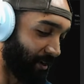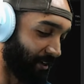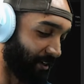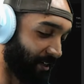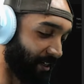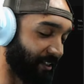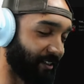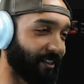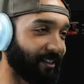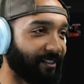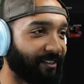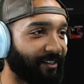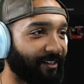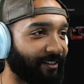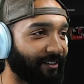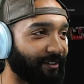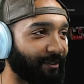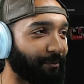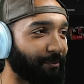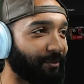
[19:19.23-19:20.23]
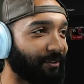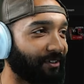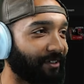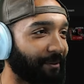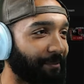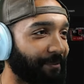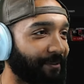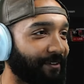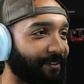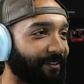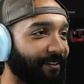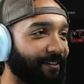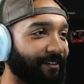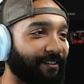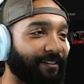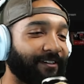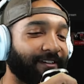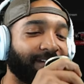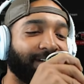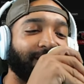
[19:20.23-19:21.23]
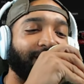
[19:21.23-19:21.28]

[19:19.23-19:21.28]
it as I take some sips of this.